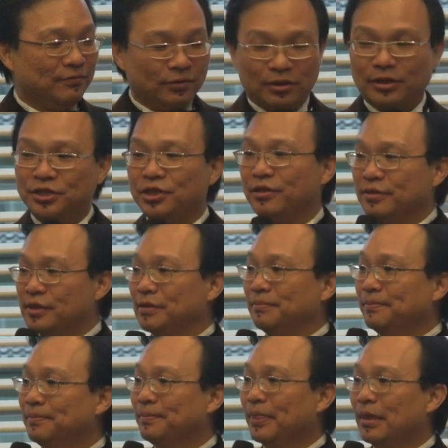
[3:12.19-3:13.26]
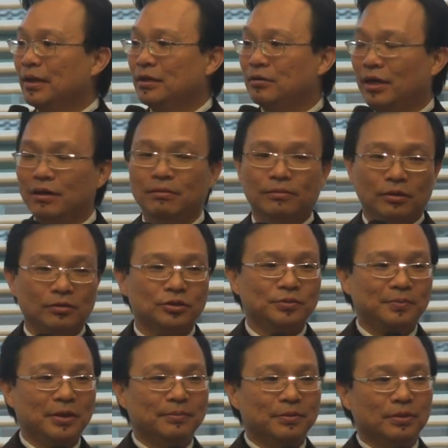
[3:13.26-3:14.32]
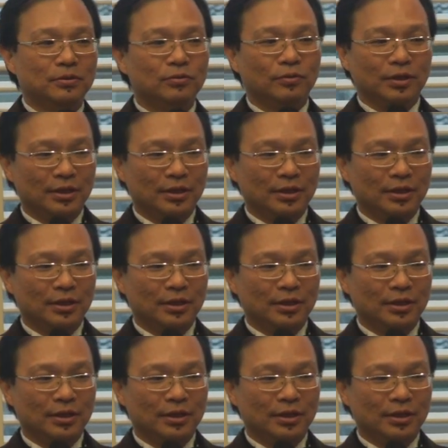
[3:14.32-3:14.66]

voluntarism to help those people